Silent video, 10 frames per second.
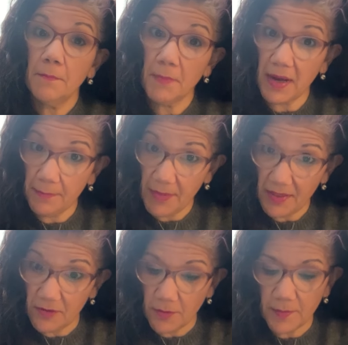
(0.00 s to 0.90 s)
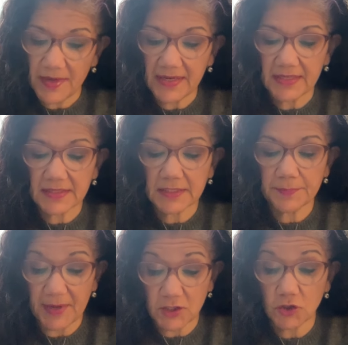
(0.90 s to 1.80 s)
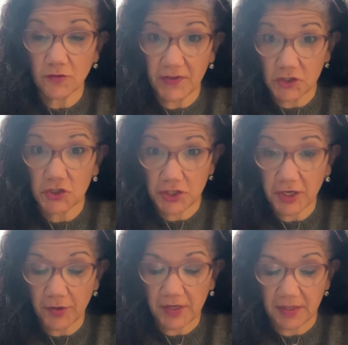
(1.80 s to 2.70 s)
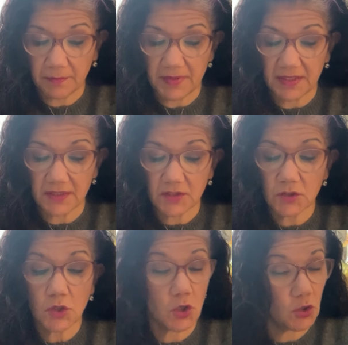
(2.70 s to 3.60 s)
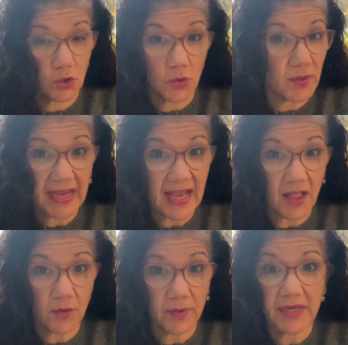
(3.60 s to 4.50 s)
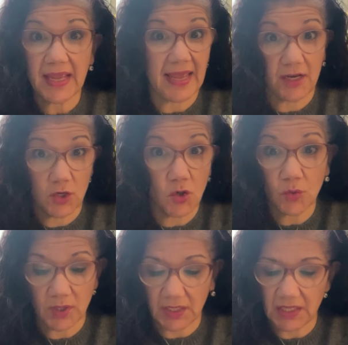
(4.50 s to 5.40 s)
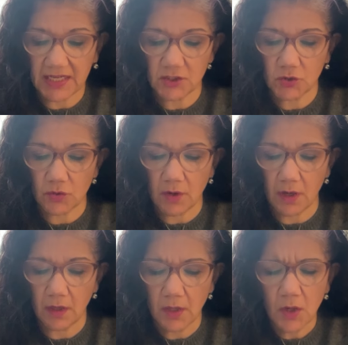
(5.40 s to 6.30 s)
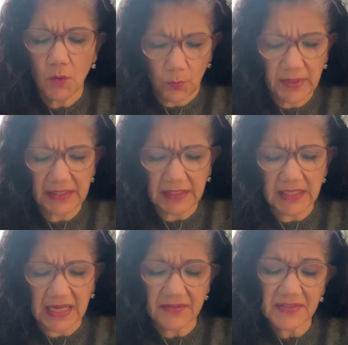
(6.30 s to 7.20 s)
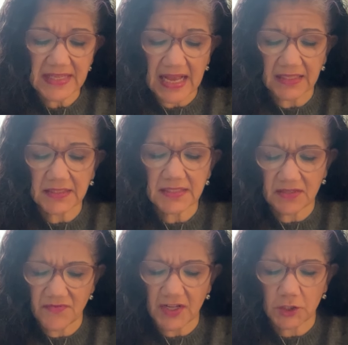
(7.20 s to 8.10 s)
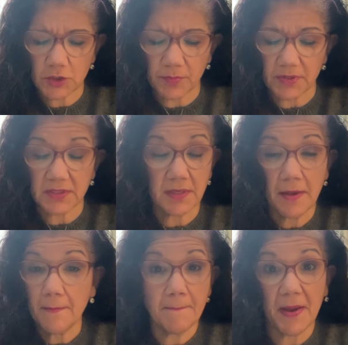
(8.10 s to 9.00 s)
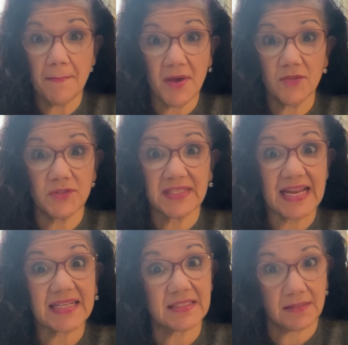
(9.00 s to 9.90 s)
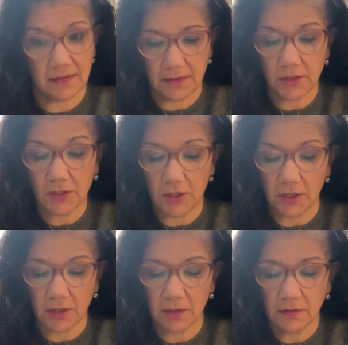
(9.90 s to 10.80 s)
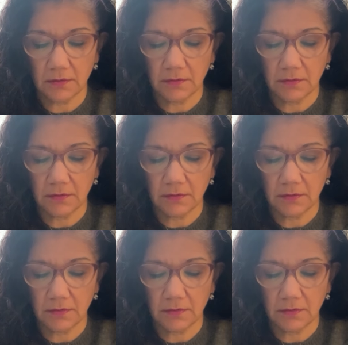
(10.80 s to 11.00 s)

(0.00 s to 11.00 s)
My mother makes special vegetarian meals, low calorie and no cholesterol. We eat a lot of salads and vegetables. My mother's an excellent cook.